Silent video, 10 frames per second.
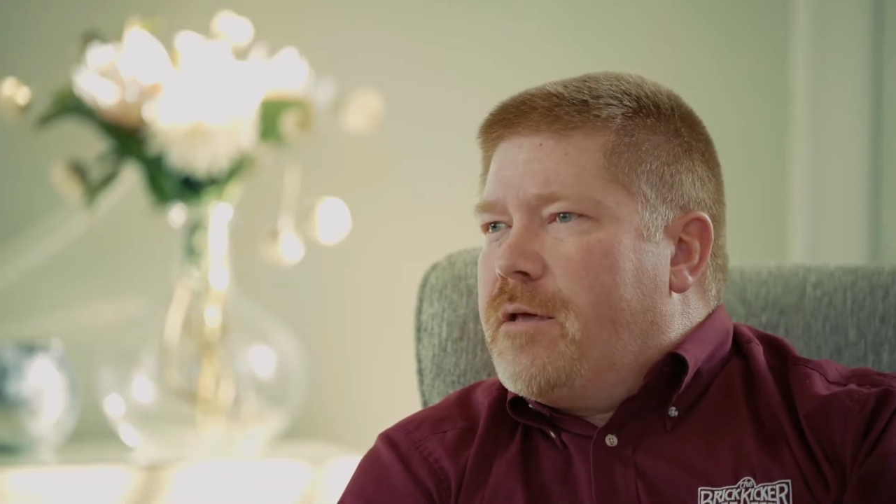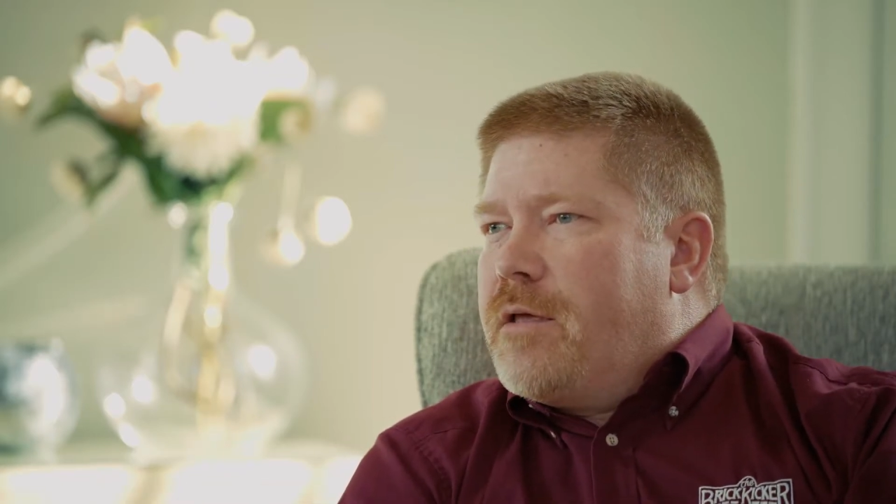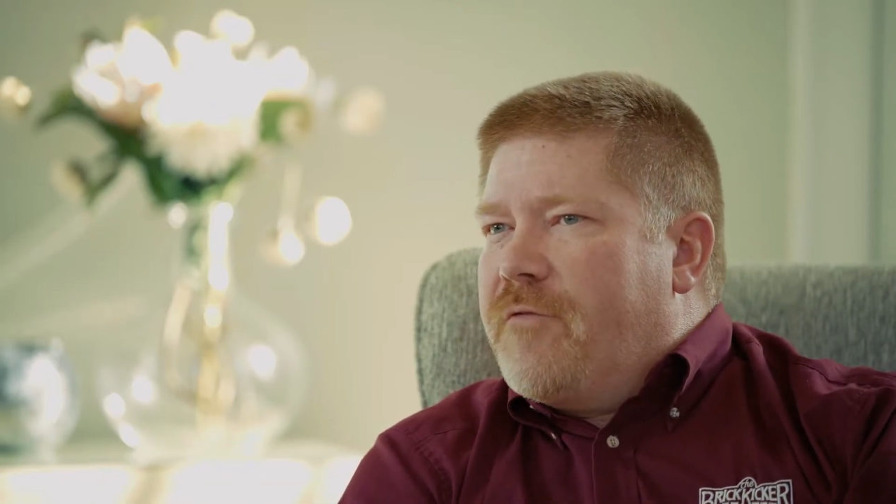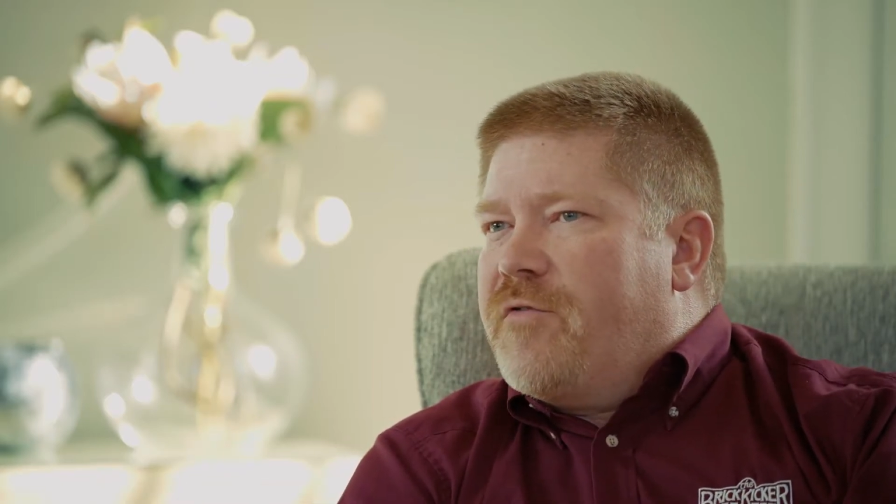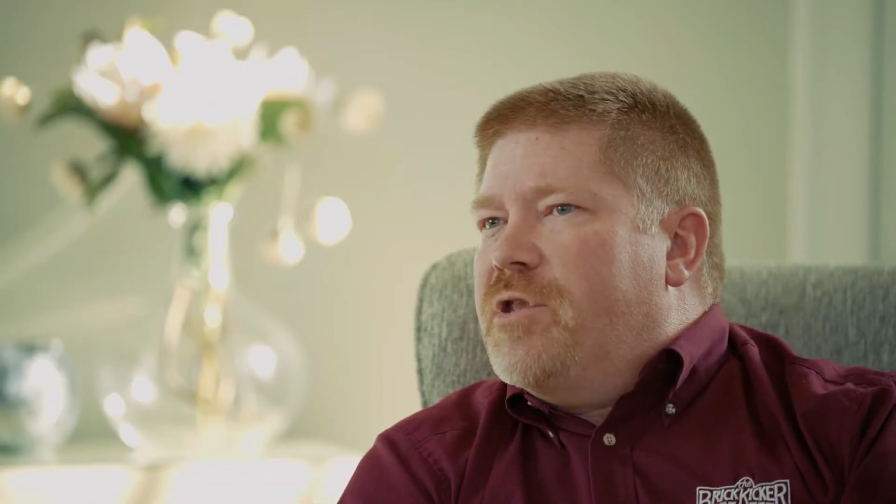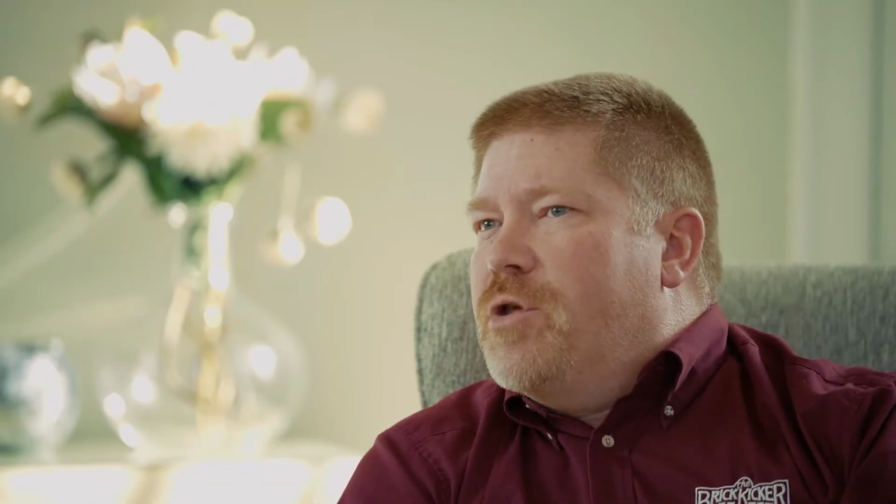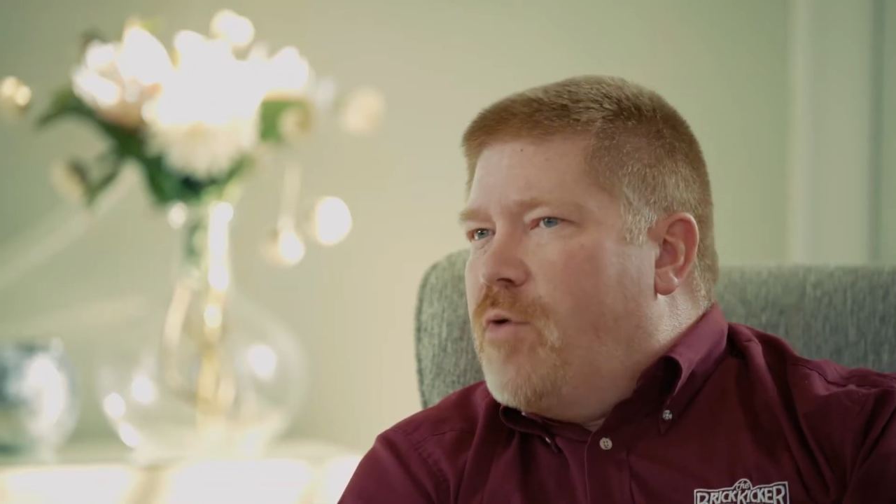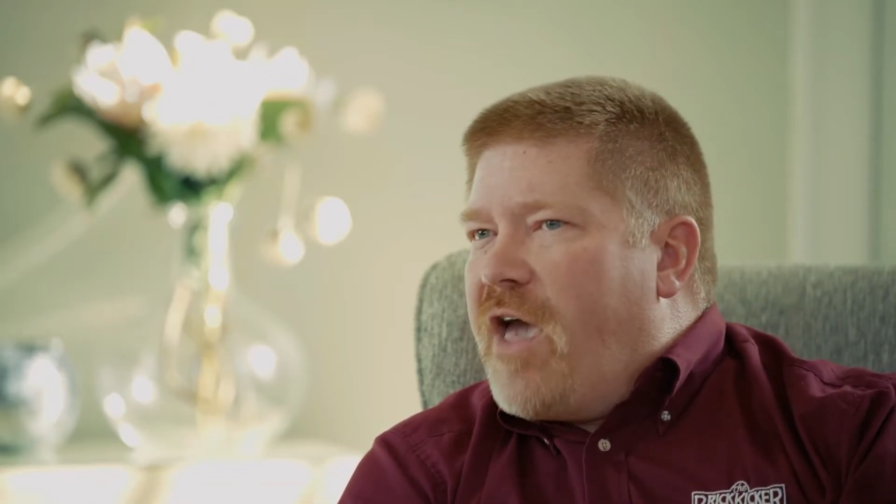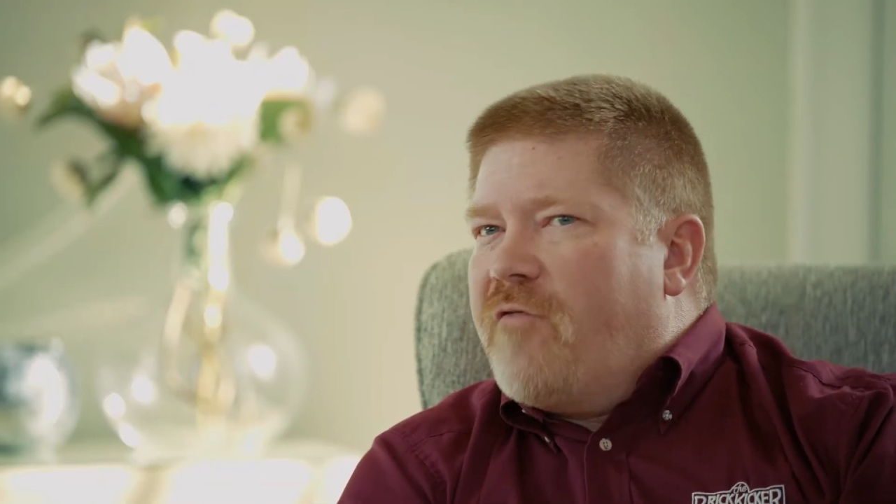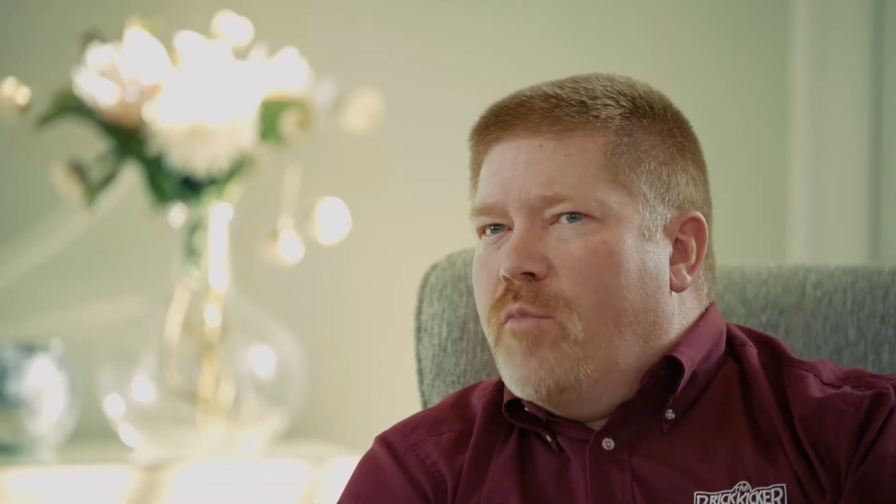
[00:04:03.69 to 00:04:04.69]
if you do
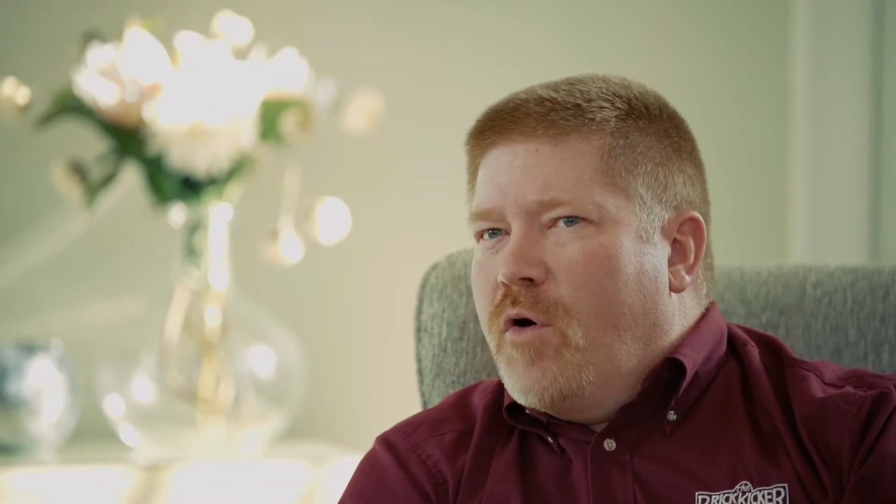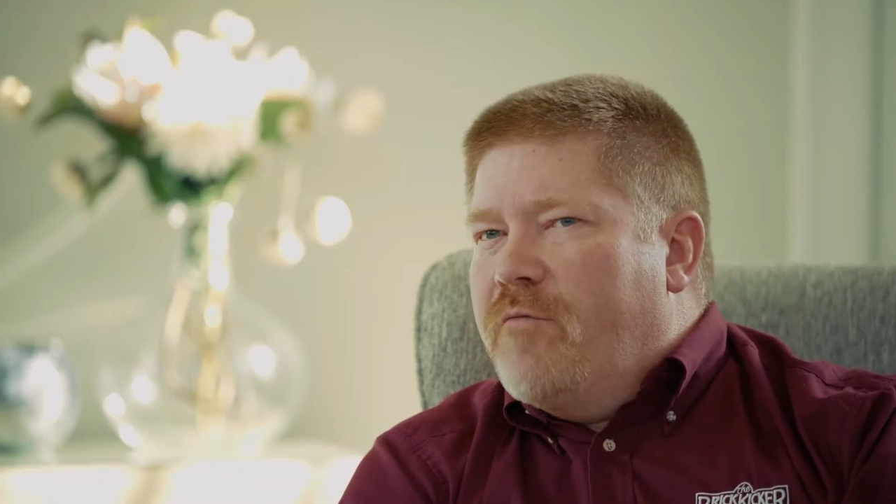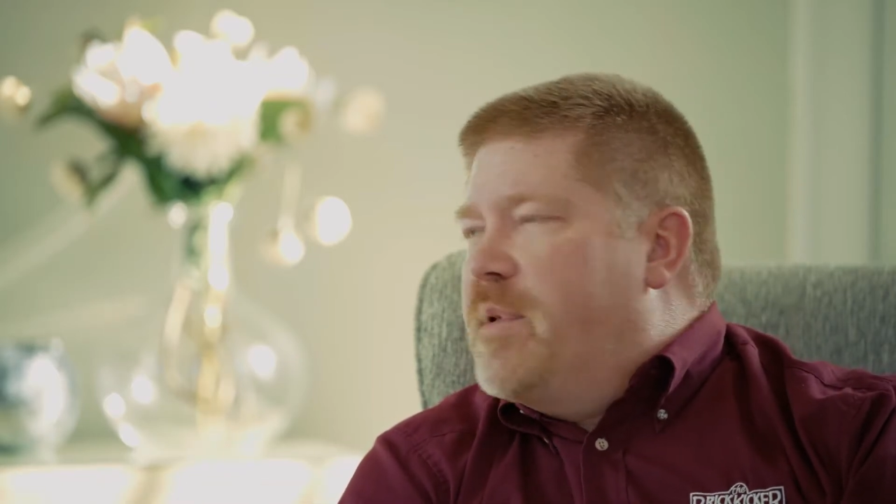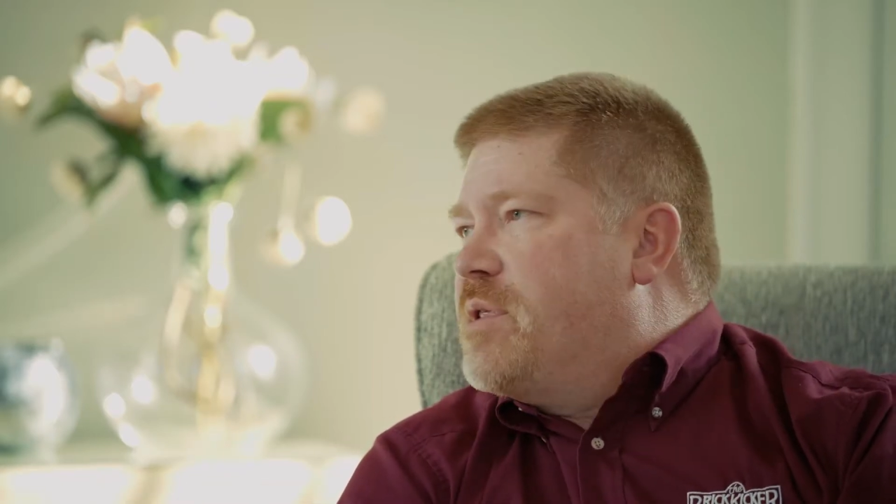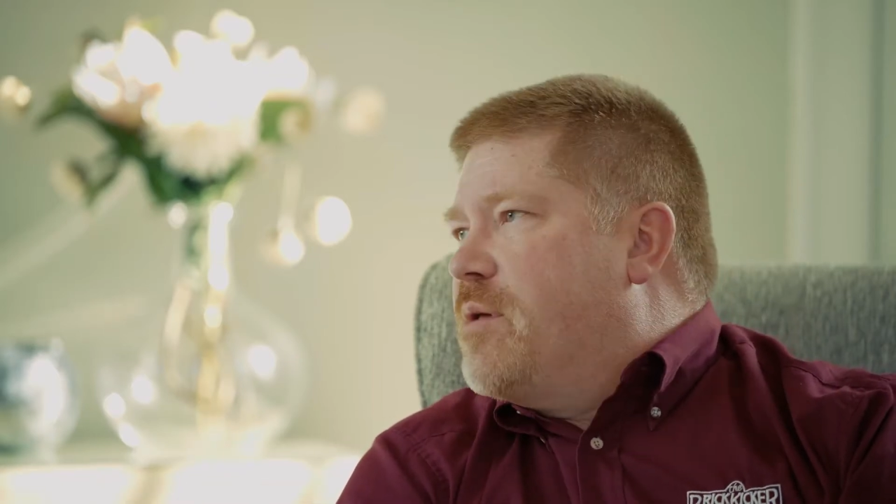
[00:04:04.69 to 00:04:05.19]
have movement,